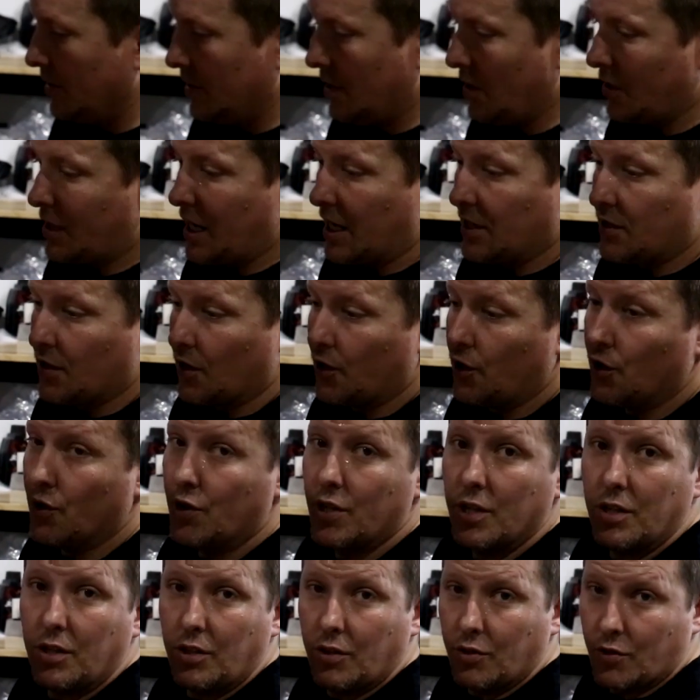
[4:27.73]
Okay, so
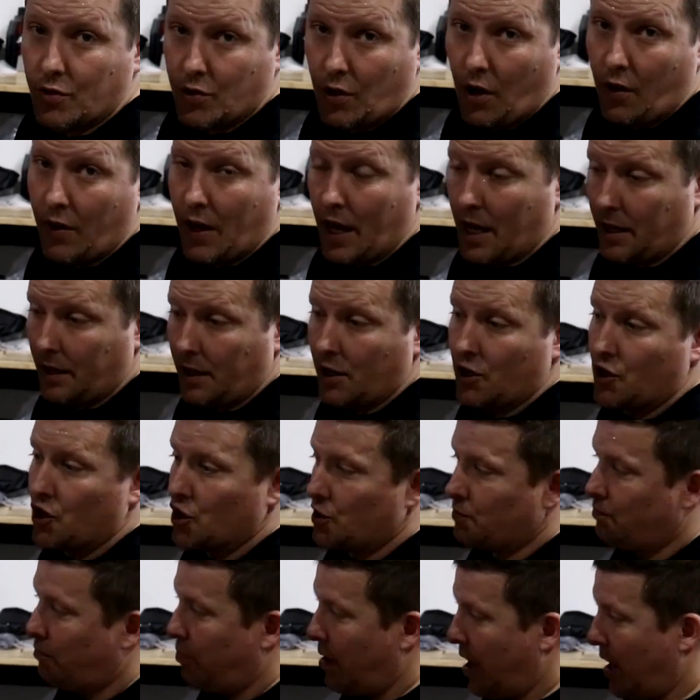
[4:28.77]
you saw that? It
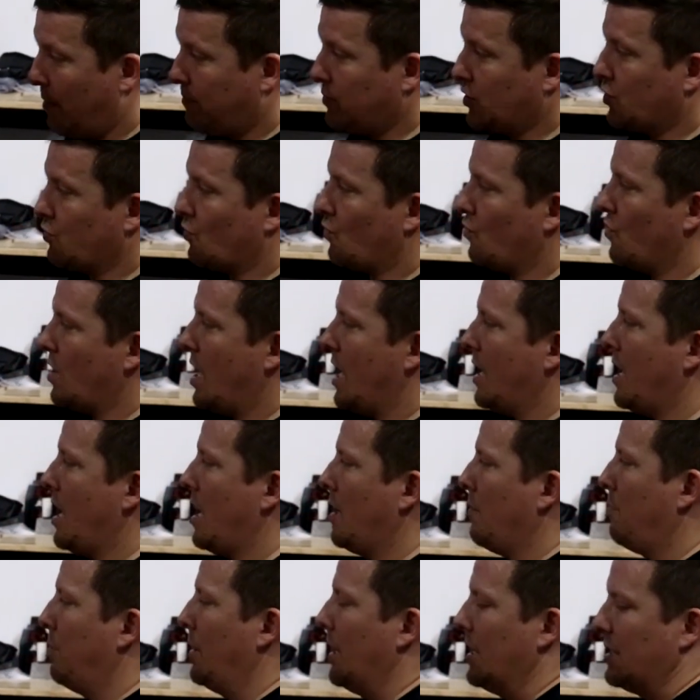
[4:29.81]
just pops right out
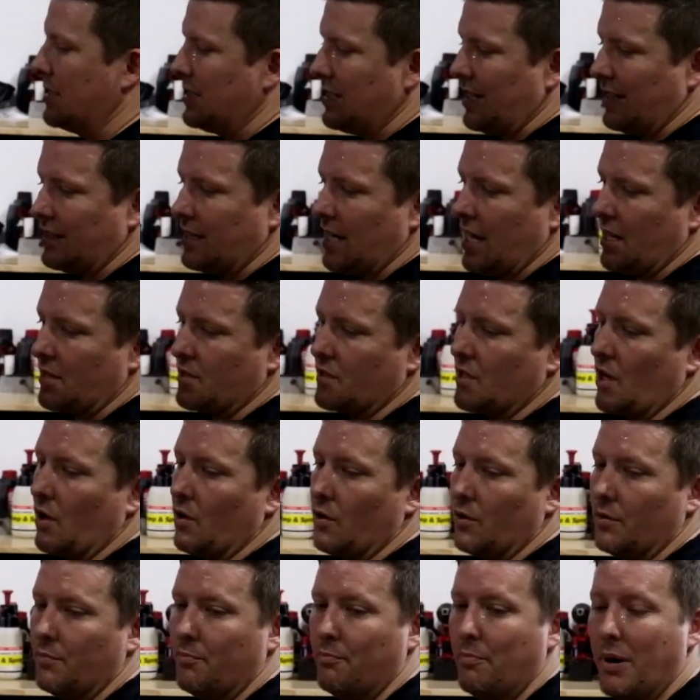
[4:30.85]
of place like that. So,
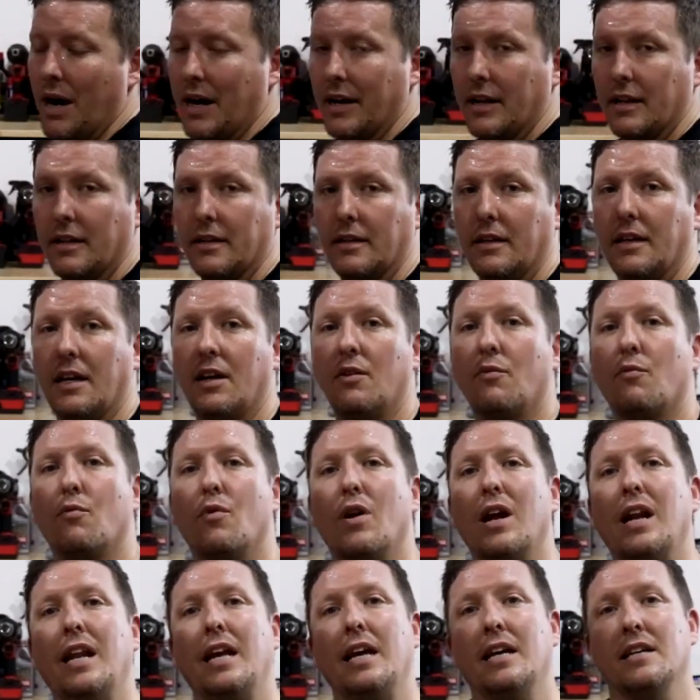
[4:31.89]
but it
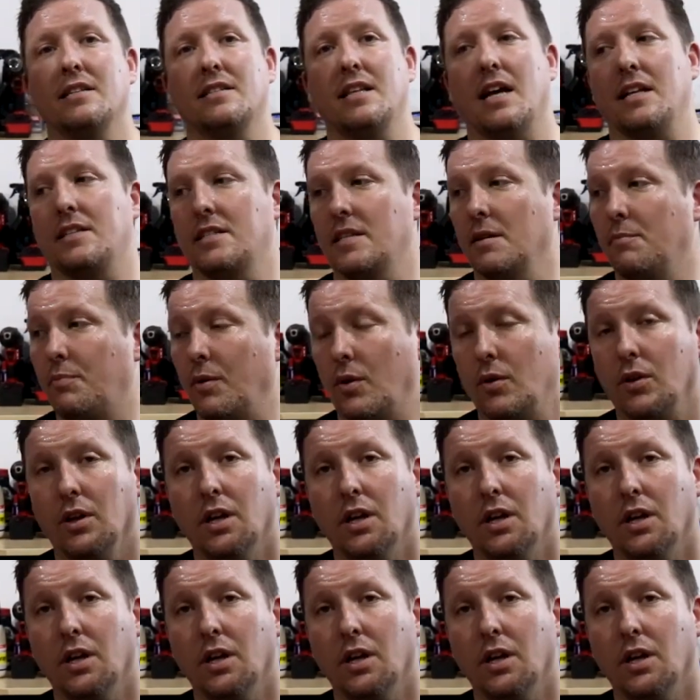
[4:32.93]
really is that simple.